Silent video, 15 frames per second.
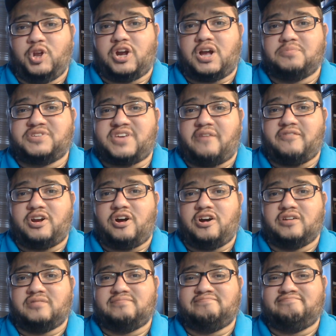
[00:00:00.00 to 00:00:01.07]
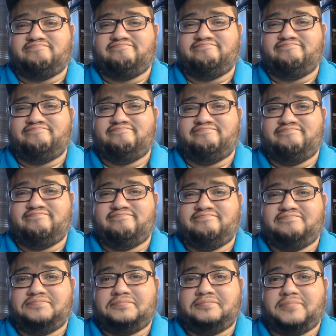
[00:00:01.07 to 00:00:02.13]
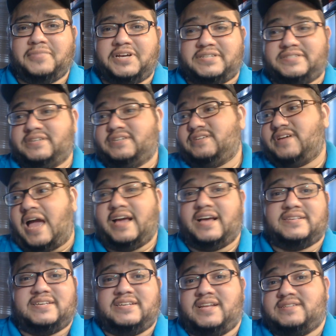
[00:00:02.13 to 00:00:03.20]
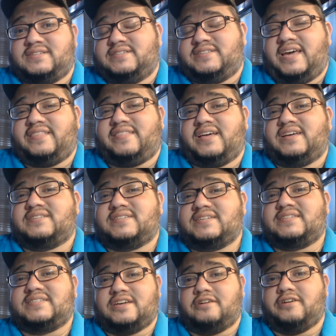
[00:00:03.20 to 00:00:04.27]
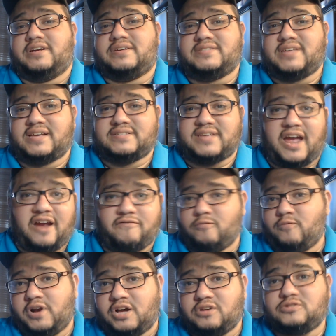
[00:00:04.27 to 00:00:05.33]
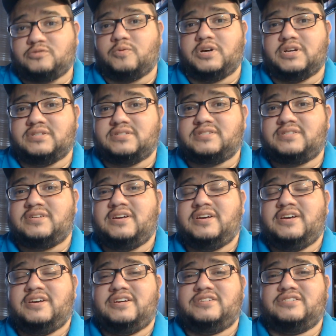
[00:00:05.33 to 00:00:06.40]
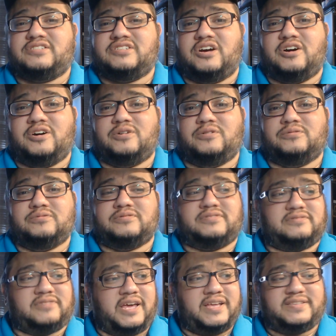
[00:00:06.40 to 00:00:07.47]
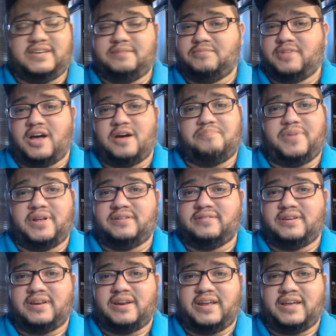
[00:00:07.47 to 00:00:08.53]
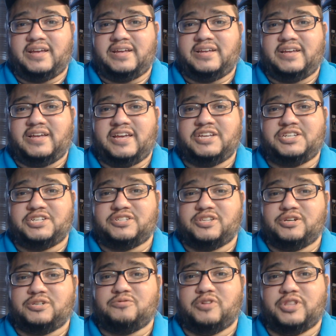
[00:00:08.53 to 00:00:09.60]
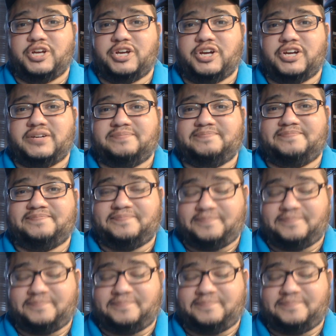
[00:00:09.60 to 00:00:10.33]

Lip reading: Here comes Kevin Hart. Because I guess he doesn't take things as serious as everyone else was. So they teamed up and it just looks really good.